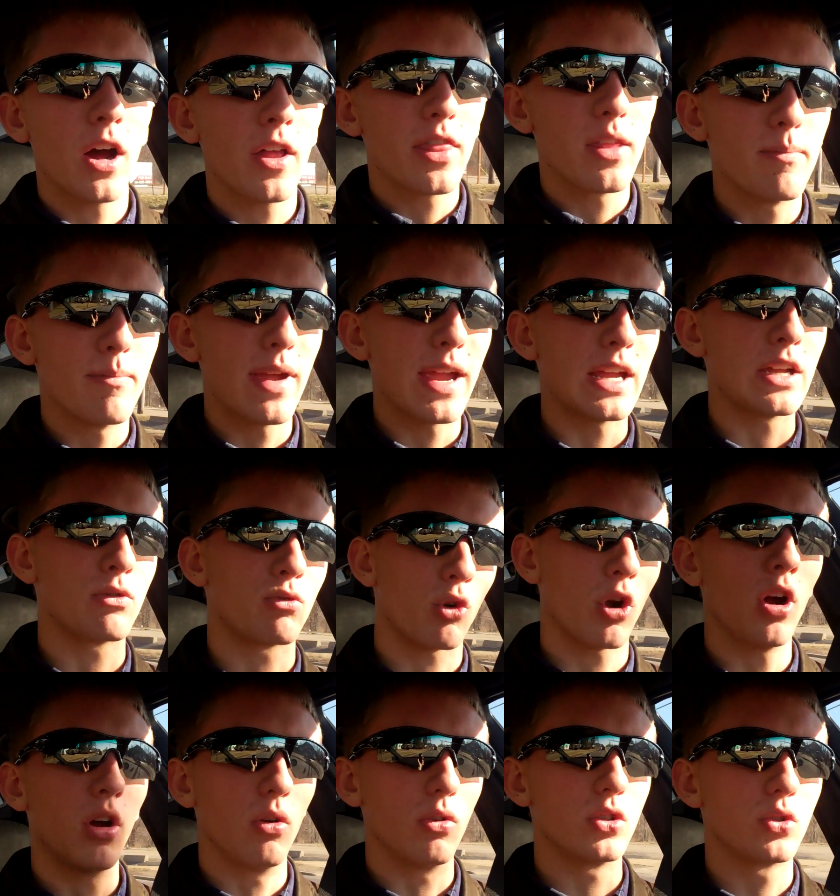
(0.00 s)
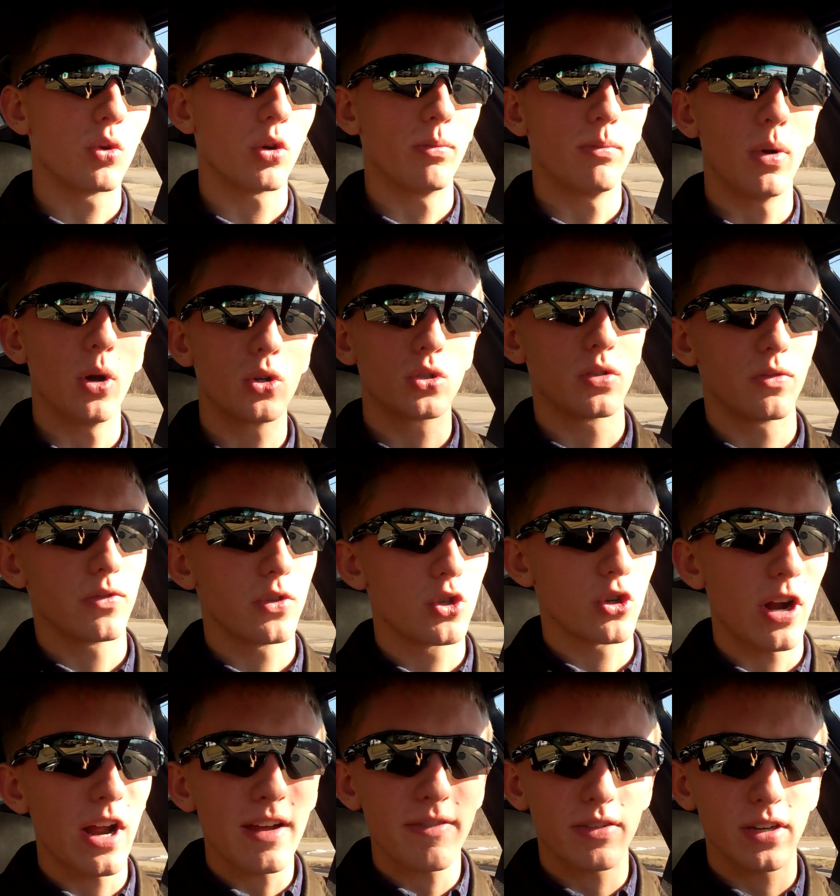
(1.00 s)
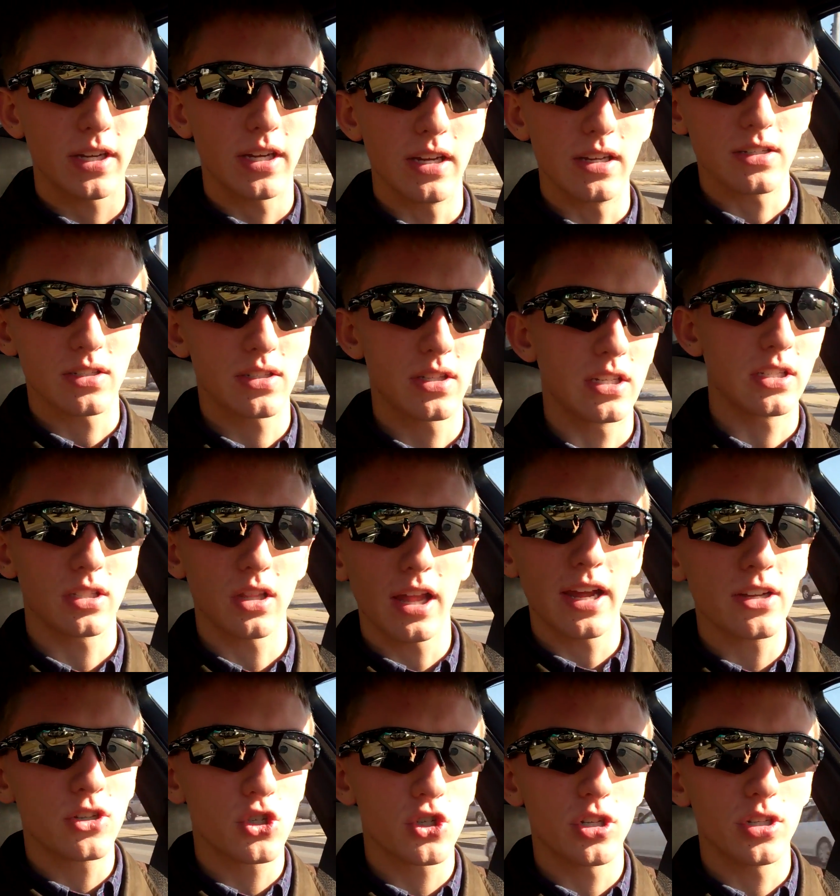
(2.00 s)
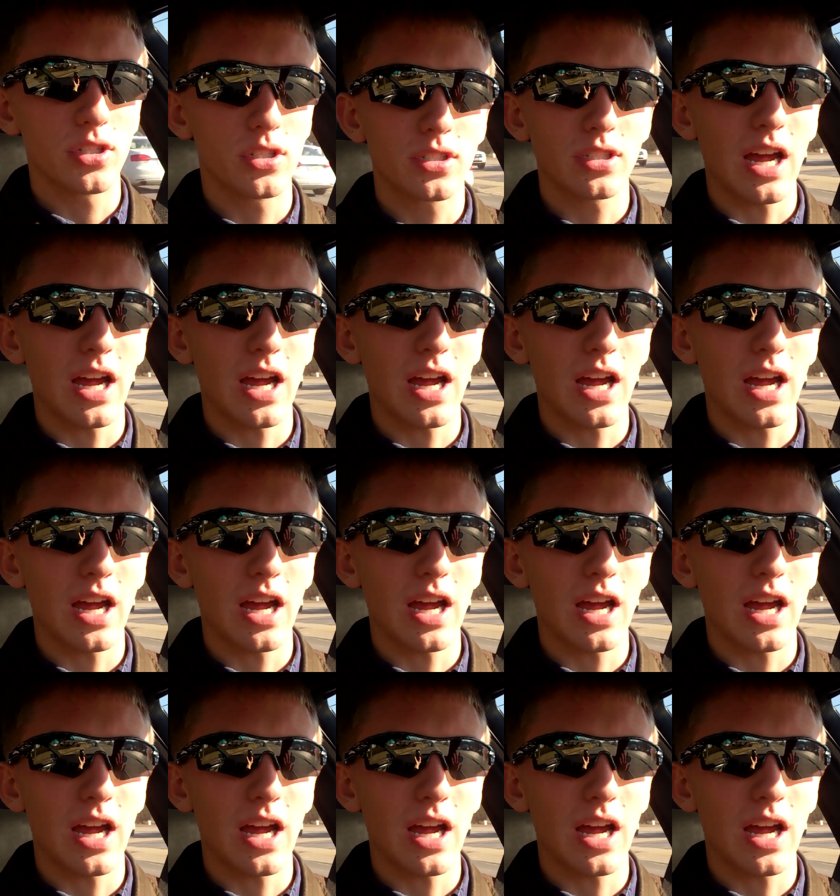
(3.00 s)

on the main roads where most of the traffic is. These lights just